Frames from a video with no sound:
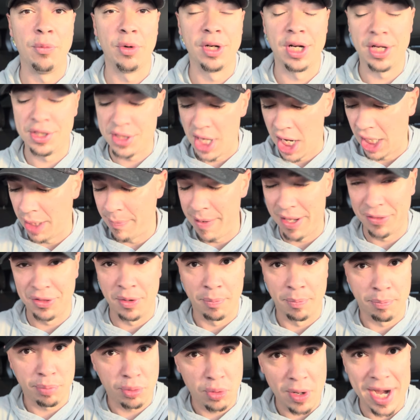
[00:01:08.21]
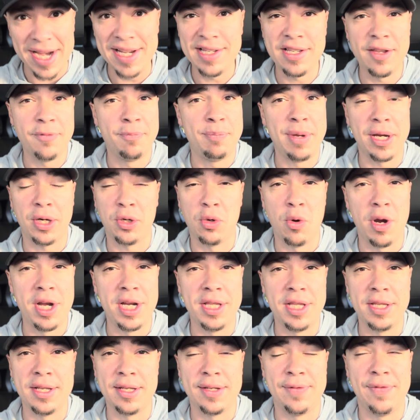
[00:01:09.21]
We're going to talk about the price of
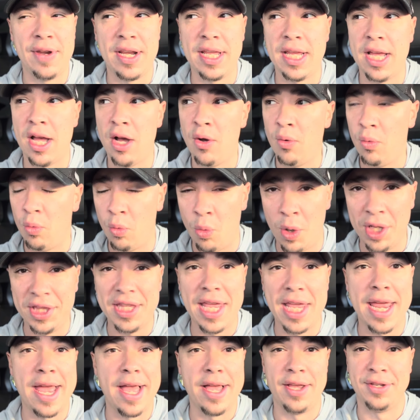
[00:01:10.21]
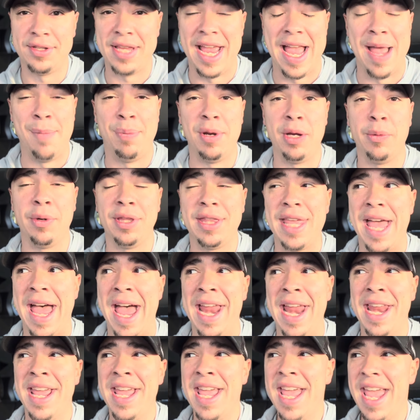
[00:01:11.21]
Bitcoin in this video, what the hell's happening with
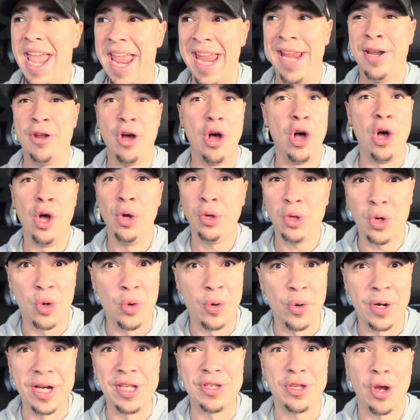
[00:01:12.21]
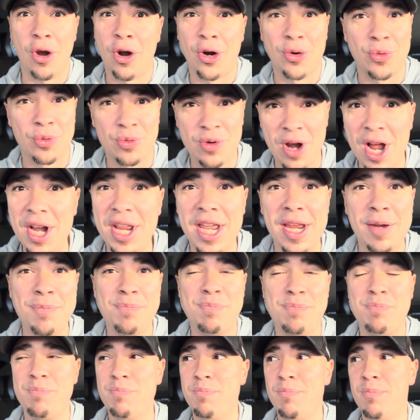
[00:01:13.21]
that, and altcoins are
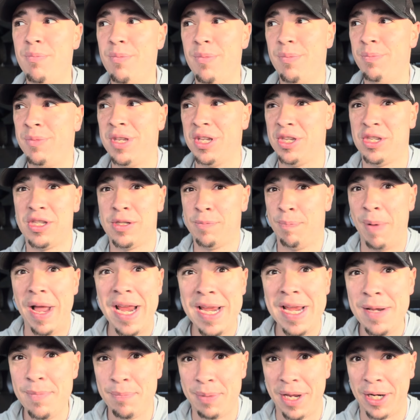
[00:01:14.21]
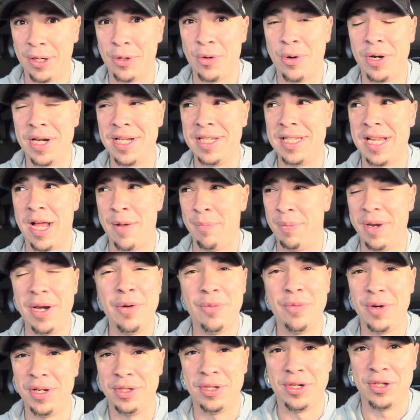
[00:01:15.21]
running despite Bitcoin
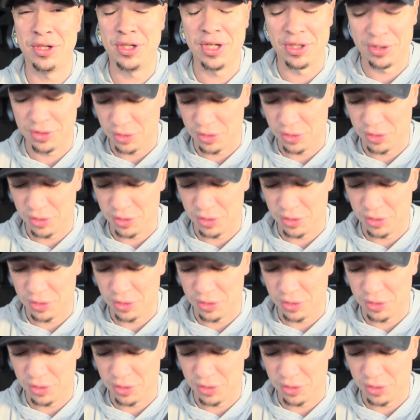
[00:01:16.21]
dumping, which is just